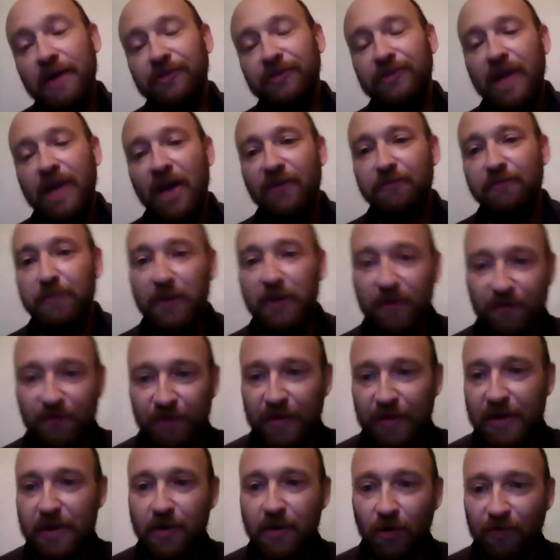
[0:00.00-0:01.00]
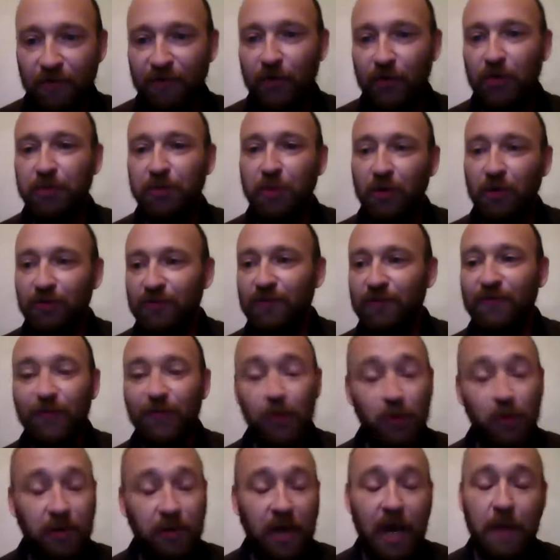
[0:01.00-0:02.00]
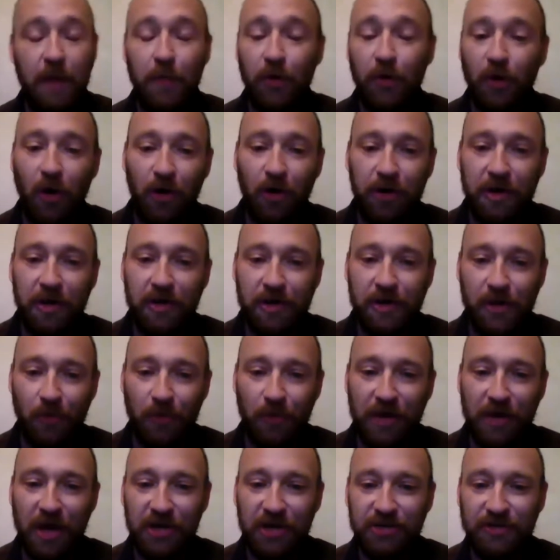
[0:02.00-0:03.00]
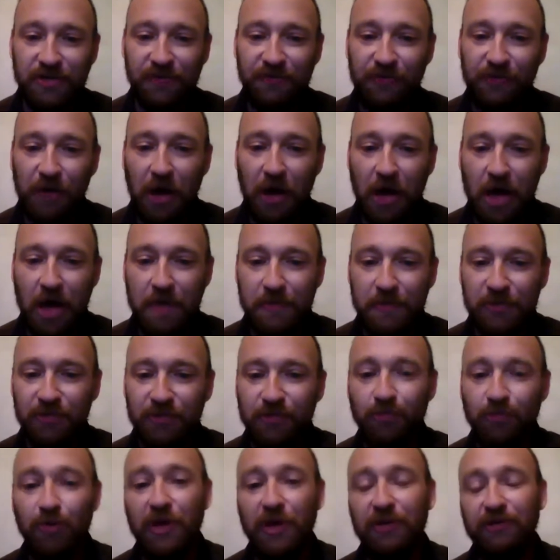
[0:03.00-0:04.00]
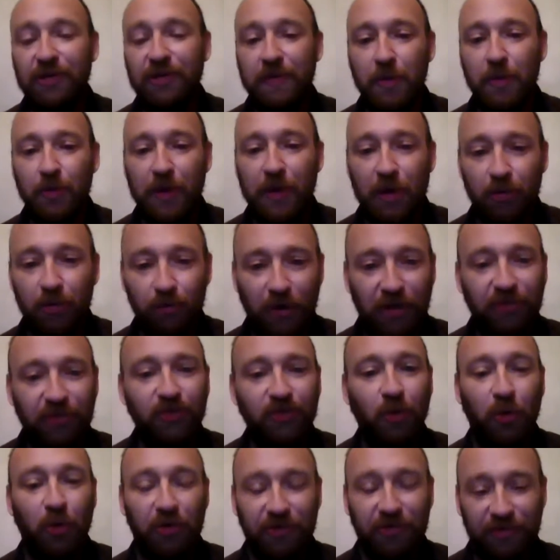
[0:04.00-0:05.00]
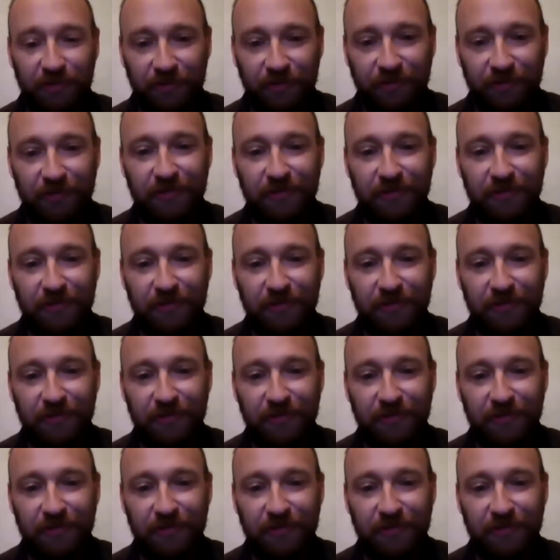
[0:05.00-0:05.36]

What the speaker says: an FPV or first-person view camera on it, and we actually fly them and race them around race courses.